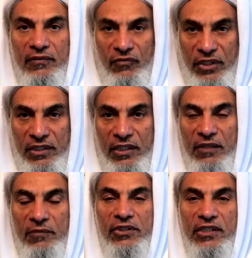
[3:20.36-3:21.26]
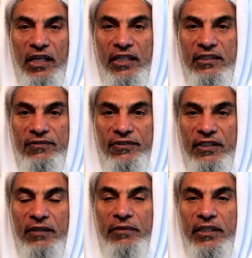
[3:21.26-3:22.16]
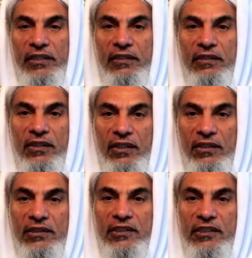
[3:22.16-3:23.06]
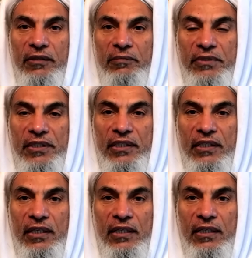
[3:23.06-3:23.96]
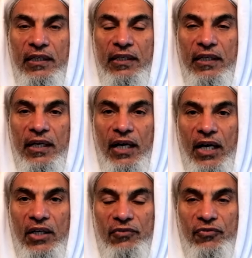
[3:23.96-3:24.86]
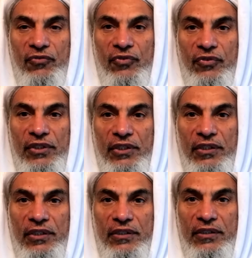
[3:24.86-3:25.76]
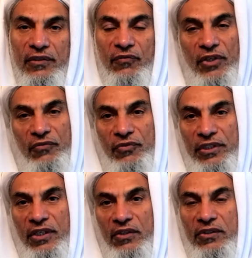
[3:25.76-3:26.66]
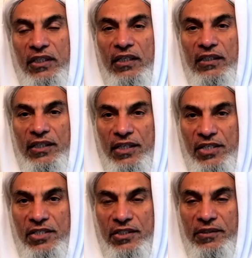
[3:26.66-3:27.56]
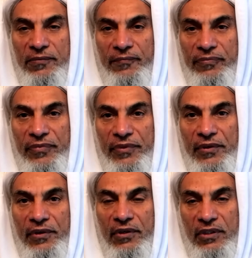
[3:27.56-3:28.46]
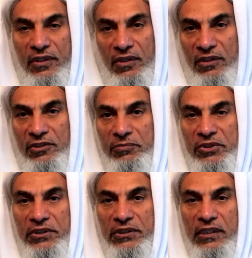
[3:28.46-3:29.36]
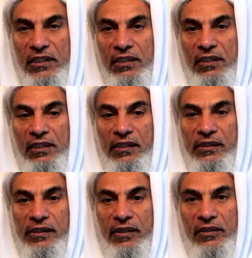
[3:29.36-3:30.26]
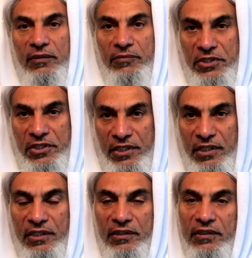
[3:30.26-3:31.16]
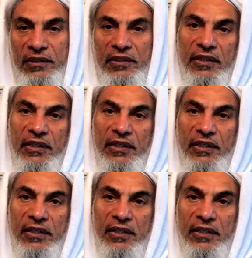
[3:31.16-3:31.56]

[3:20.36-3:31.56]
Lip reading: we are talking about science, the fundamental concept of what we now call nature or the cosmos, the material